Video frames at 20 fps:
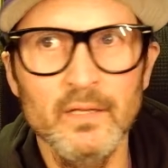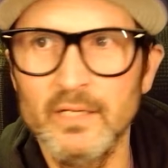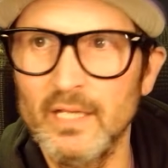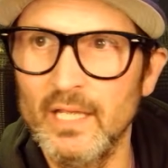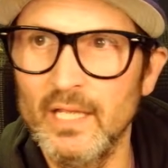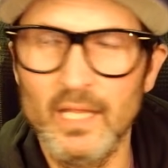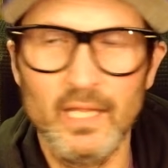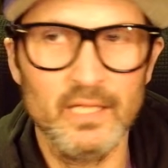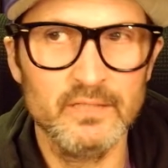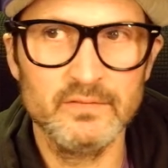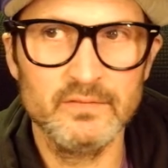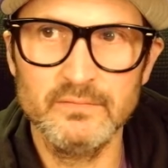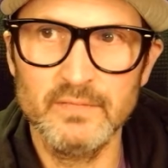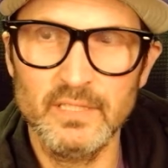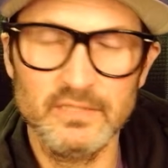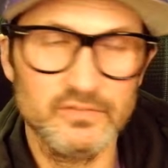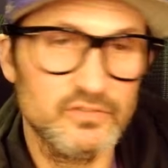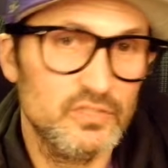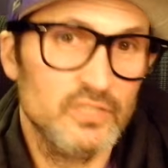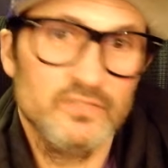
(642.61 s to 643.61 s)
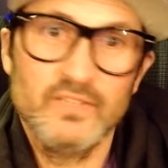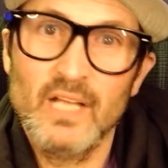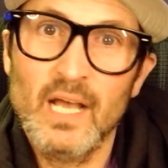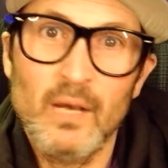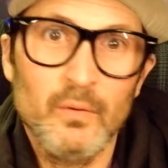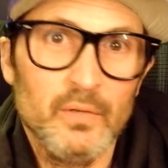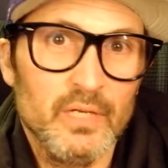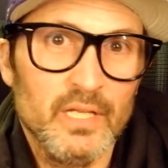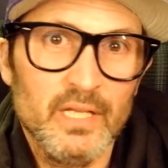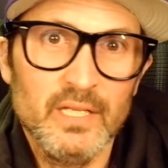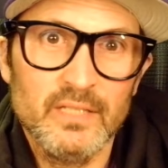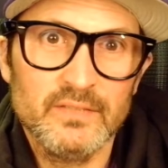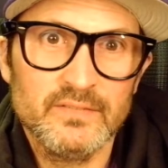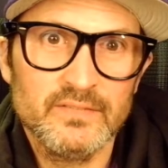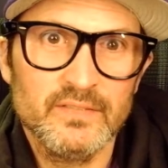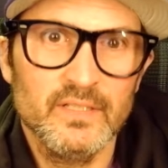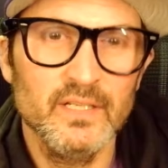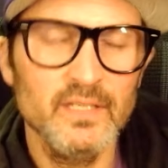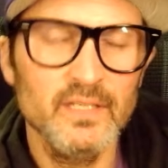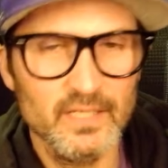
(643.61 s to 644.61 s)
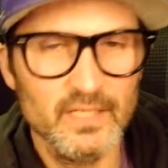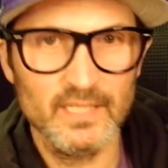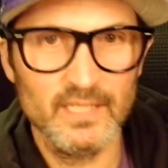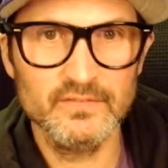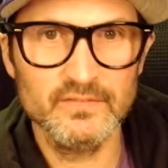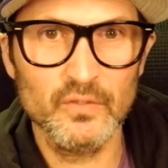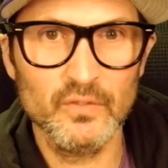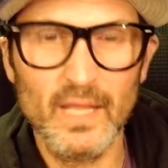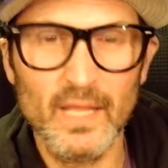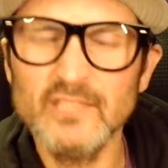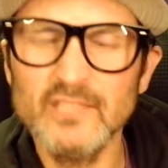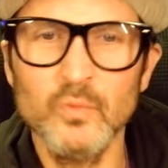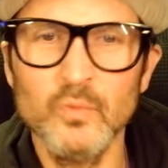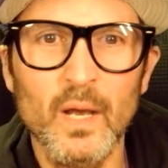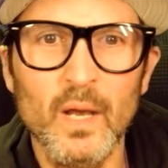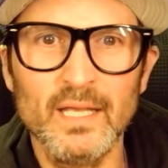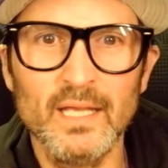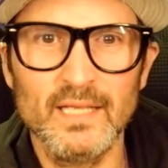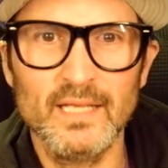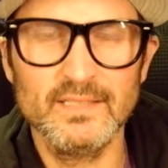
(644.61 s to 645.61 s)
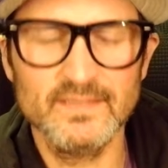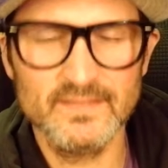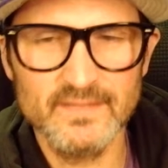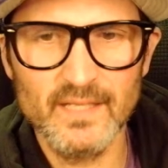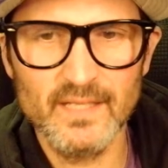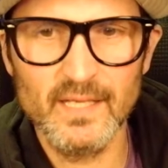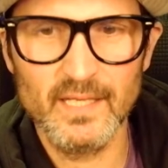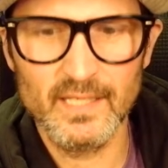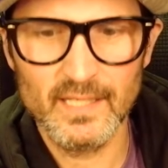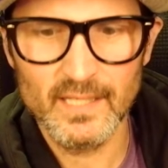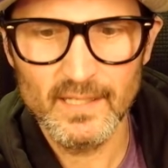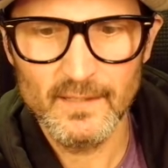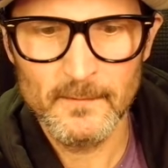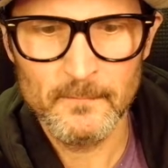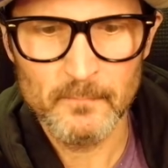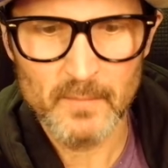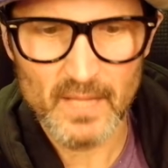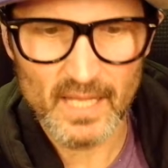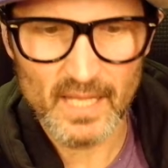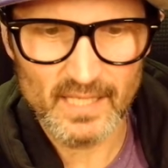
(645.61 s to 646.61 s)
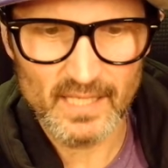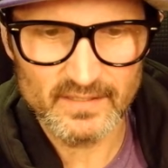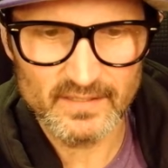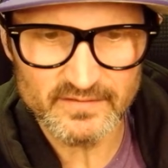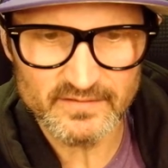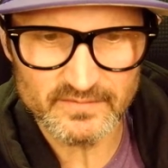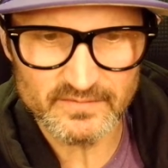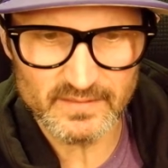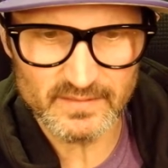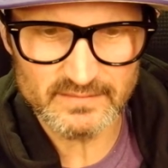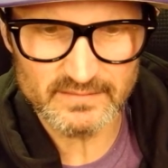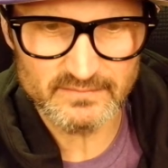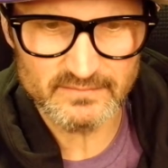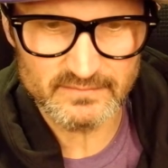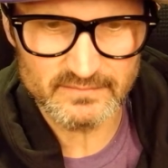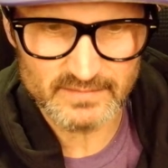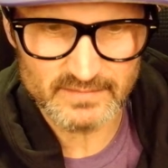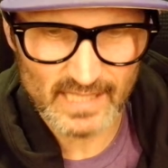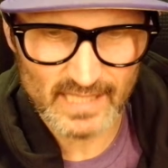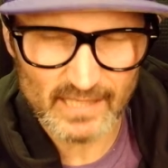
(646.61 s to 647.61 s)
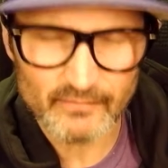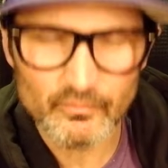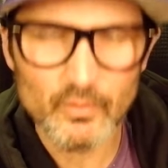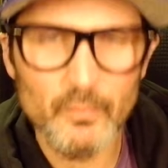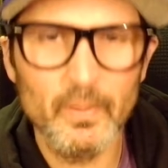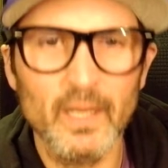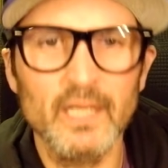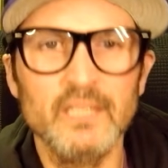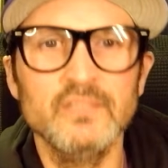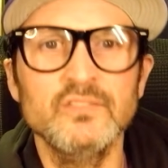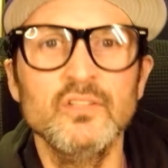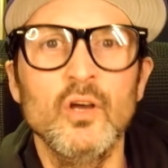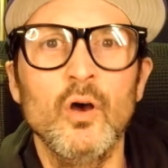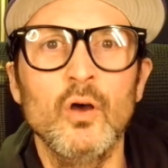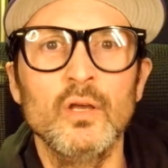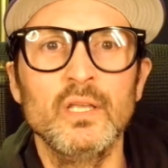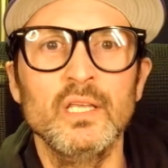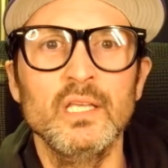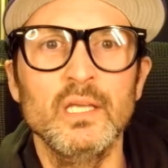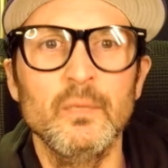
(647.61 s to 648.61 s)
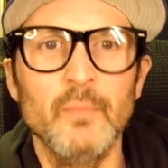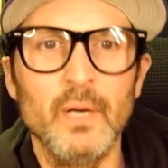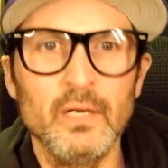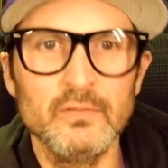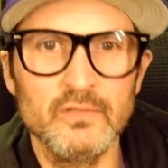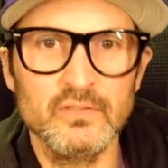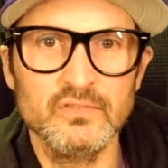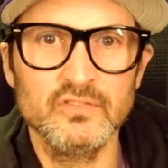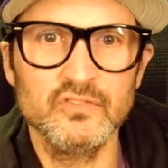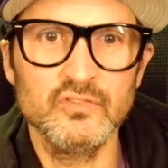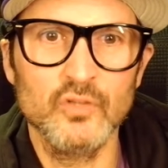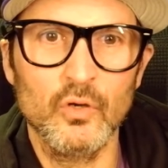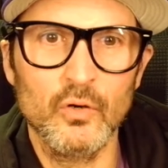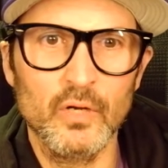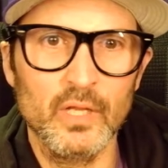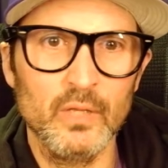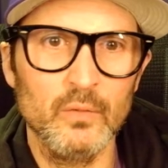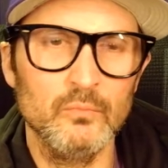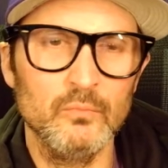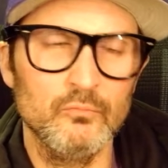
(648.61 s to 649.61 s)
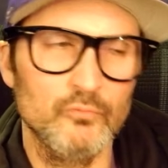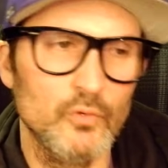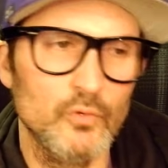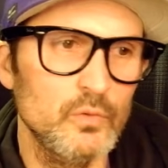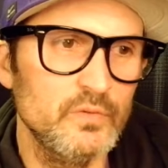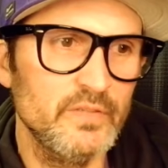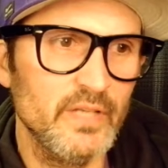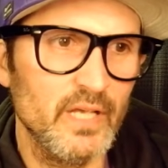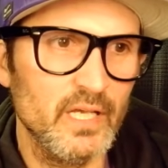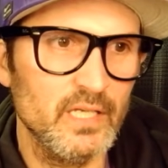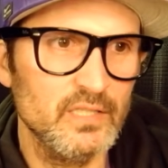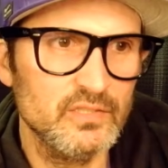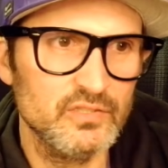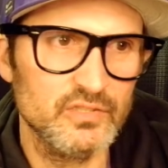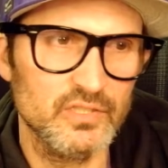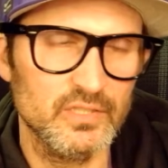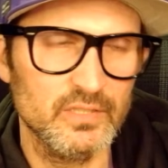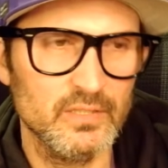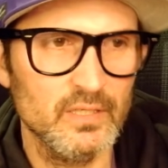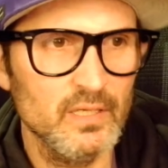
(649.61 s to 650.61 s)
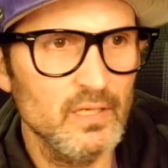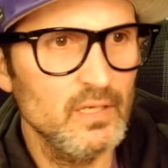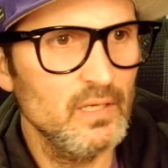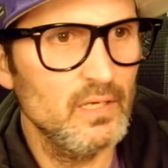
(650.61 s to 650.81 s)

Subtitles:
It's just how it is. And so that's why I say, as everybody's talking about the starting rotation,